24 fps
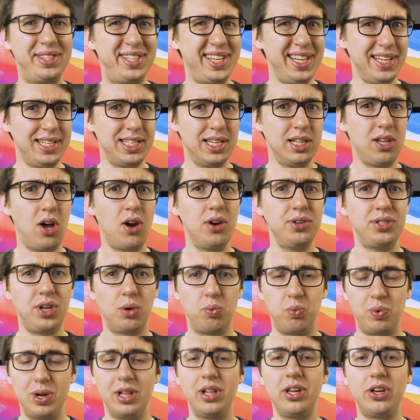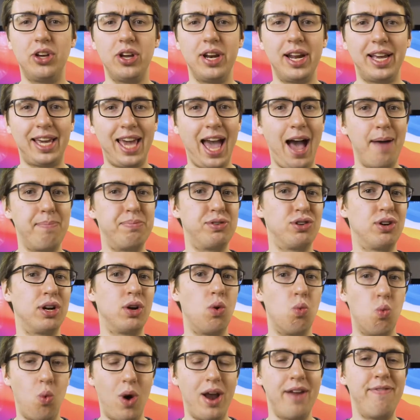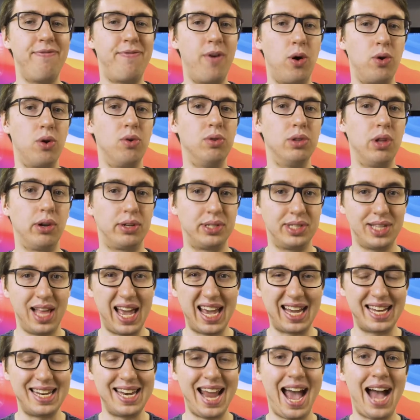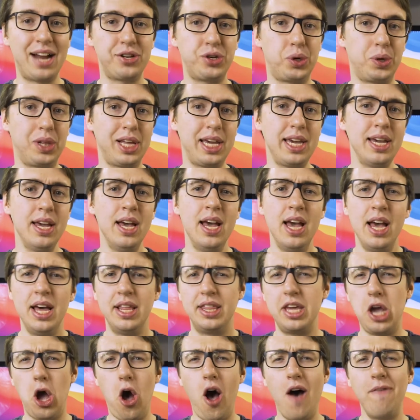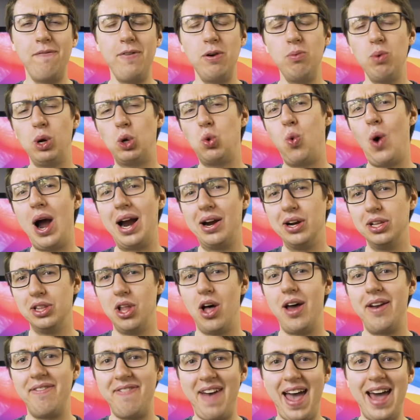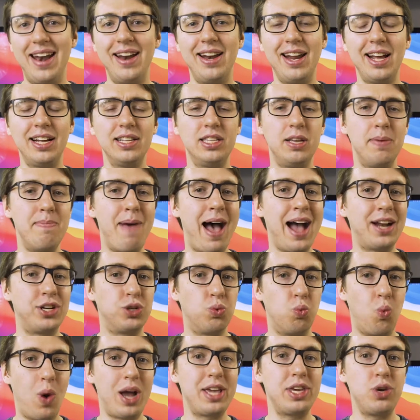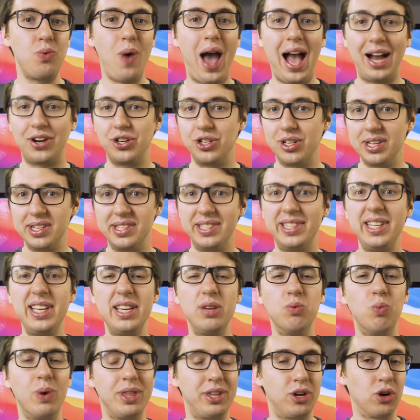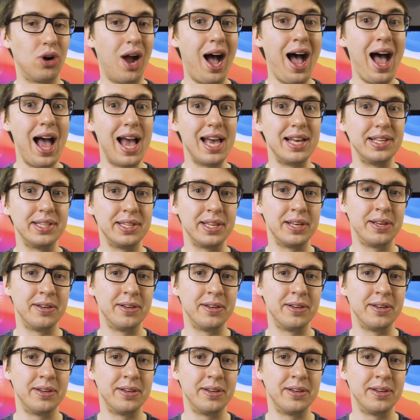DSLRs are really good at capturing what a photo looks like naturally, they often require a lot of editing to match what you actually see with your eyes.